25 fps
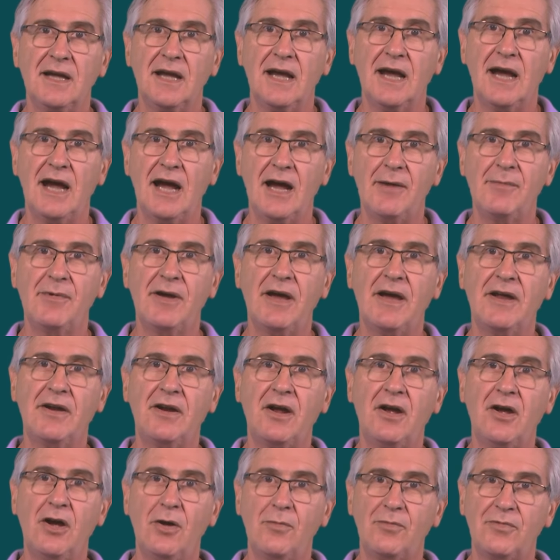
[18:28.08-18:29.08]
And
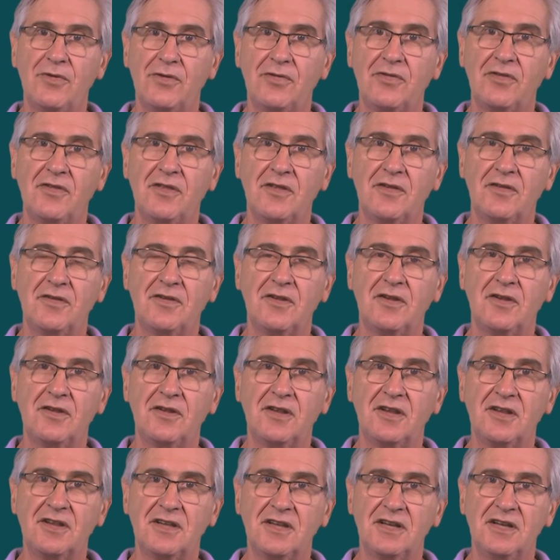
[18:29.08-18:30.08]
I hope
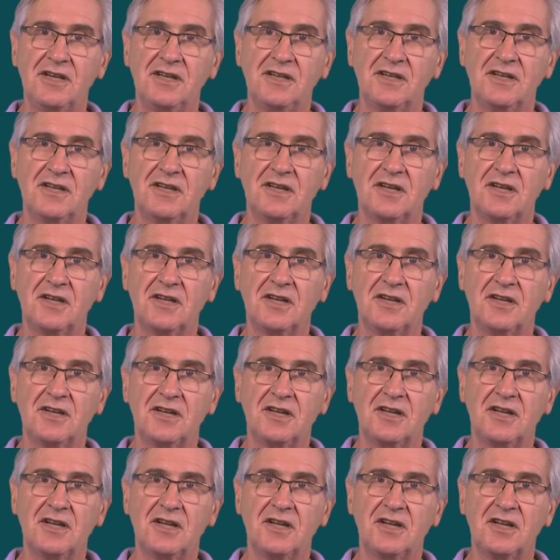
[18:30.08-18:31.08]

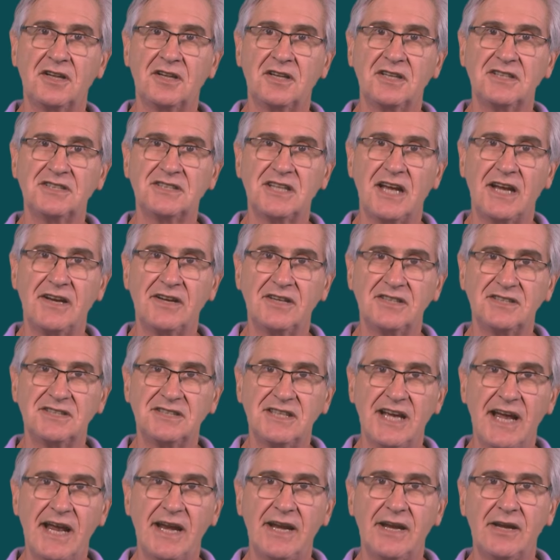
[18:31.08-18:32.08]
that this
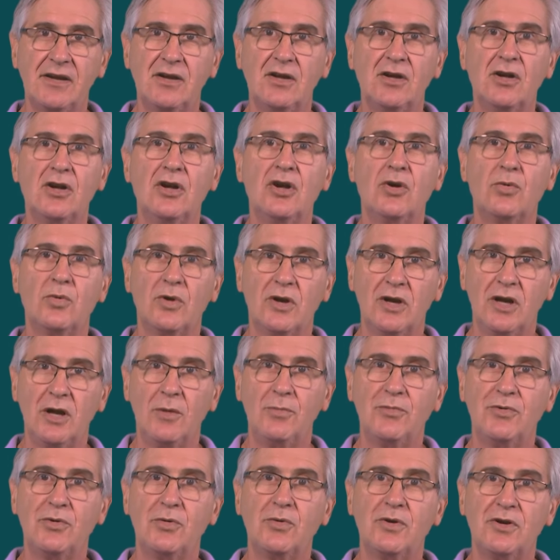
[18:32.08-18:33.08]
understanding will
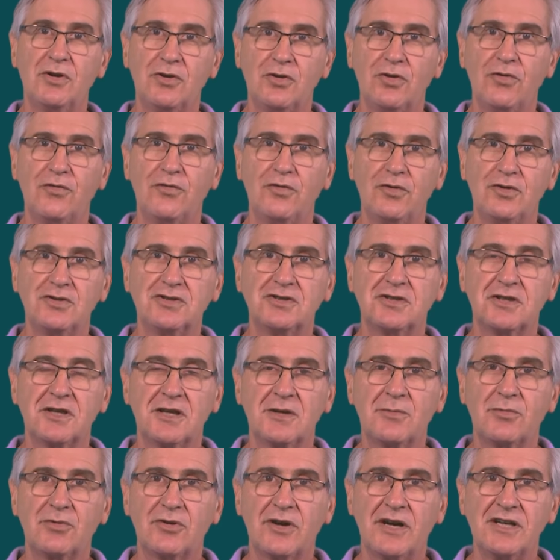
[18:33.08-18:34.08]
help you in your future
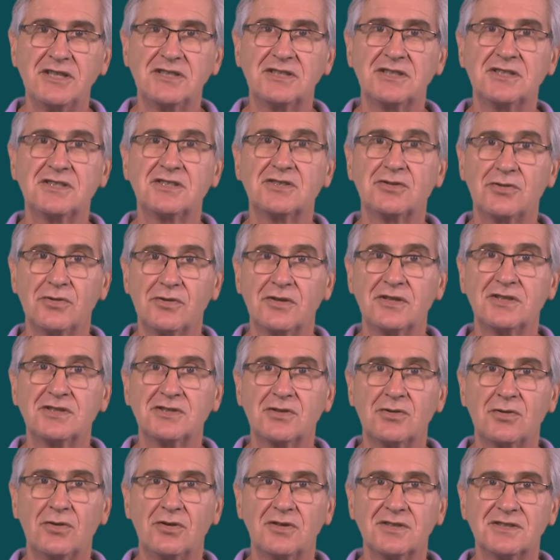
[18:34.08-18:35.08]
deliberations through this
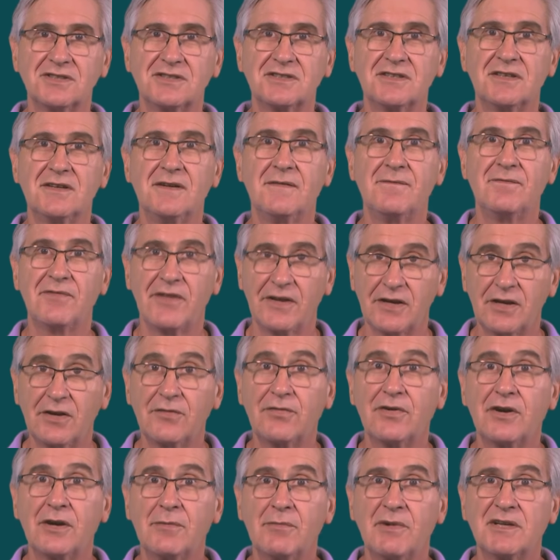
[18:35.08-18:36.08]
course. Thank you
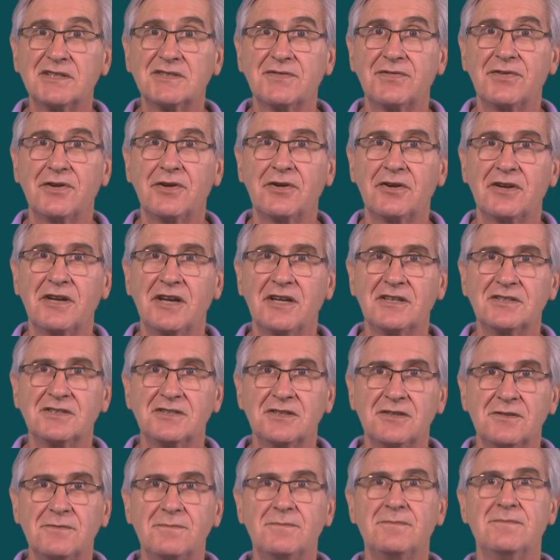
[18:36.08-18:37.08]
very much for your
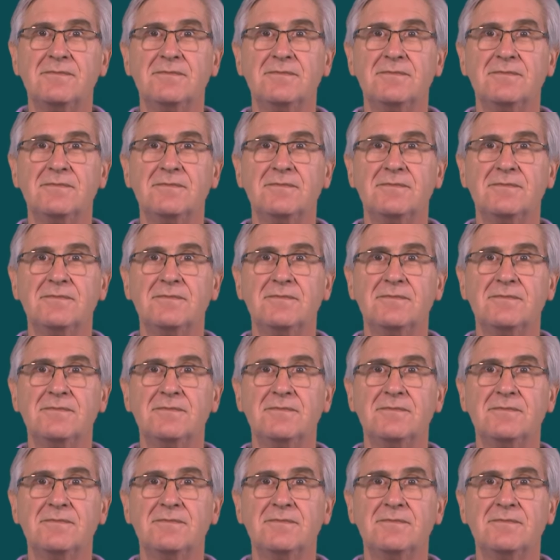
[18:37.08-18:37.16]
attention.